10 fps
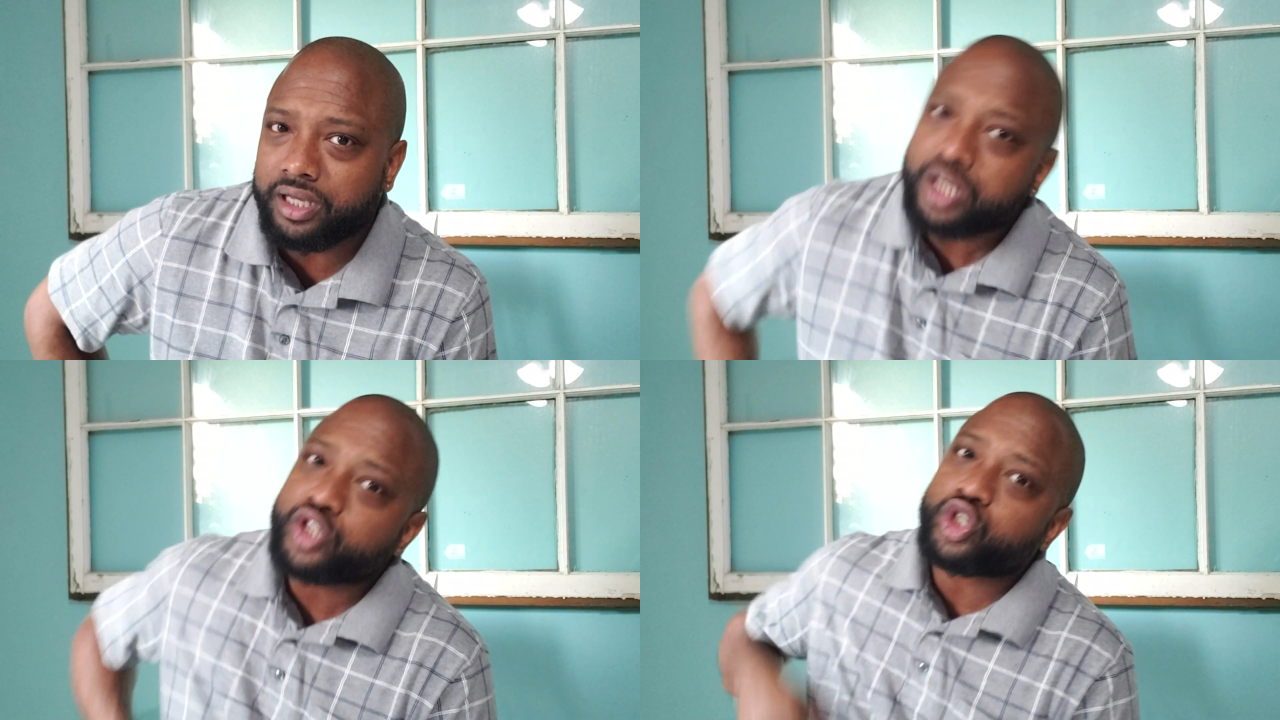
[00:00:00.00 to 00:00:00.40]

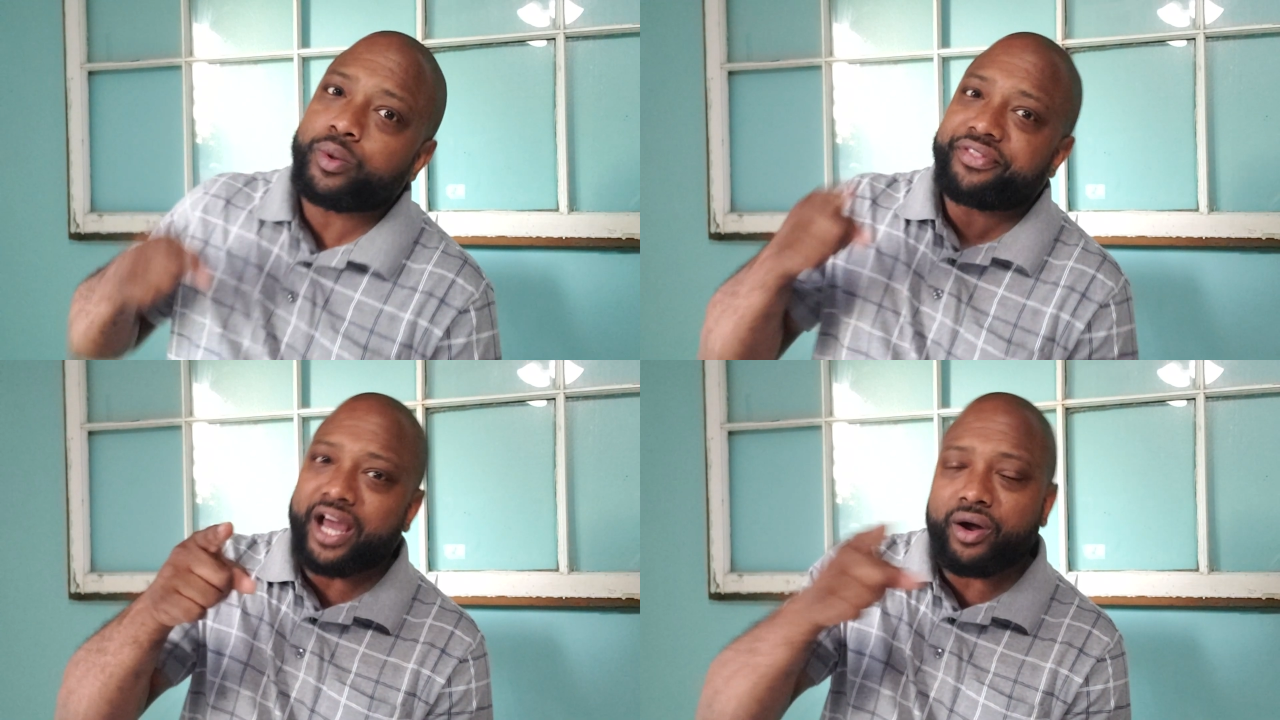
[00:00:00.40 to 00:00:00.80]
So
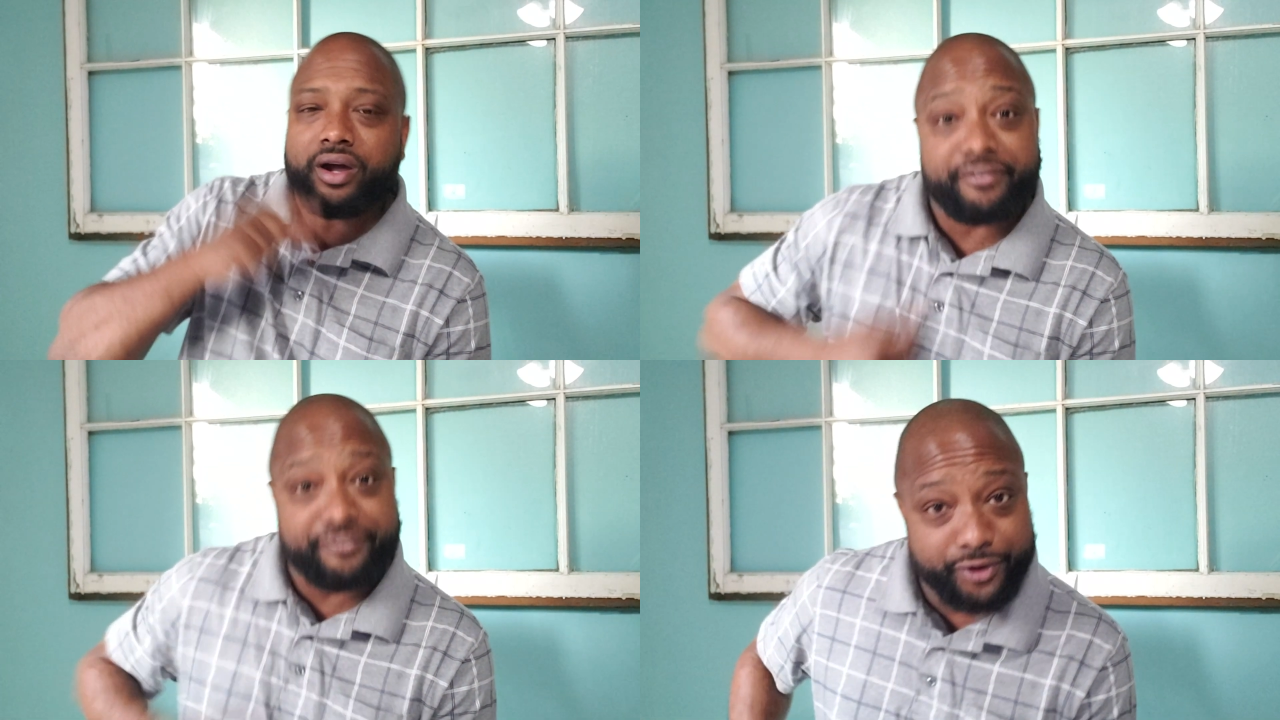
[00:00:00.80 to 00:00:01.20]
without
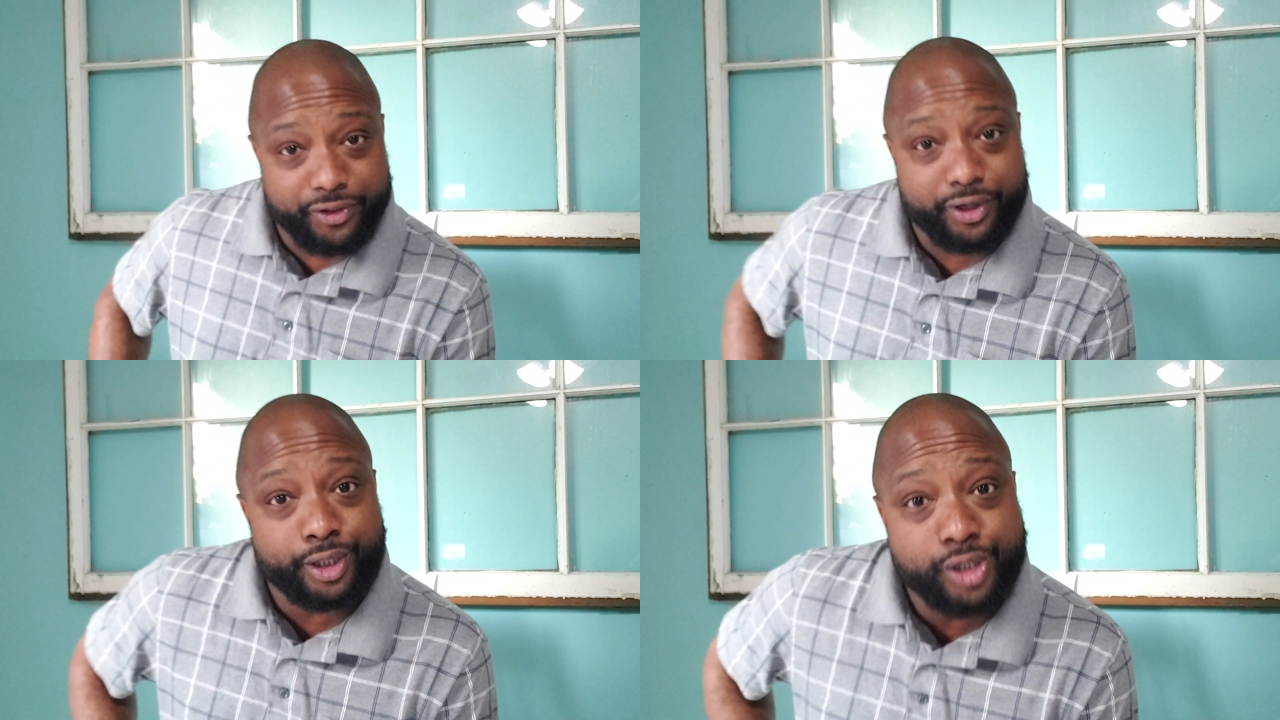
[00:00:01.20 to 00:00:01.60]
a further
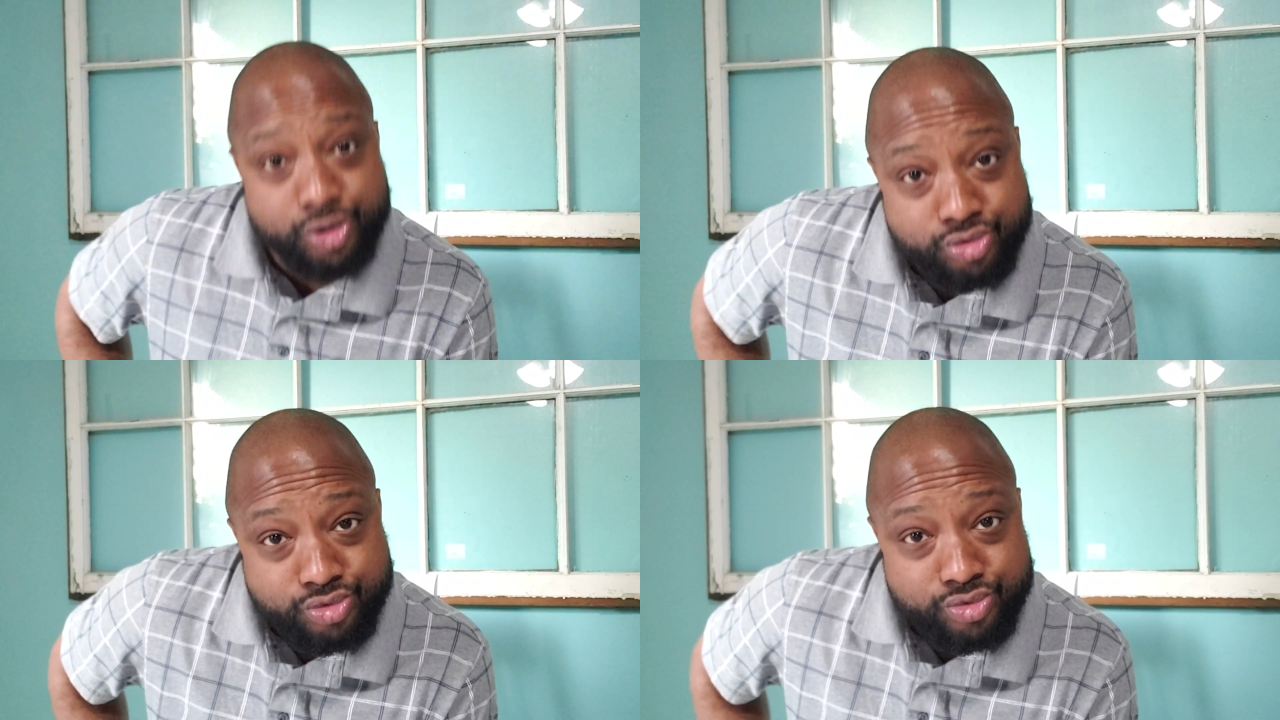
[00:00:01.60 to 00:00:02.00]
ado,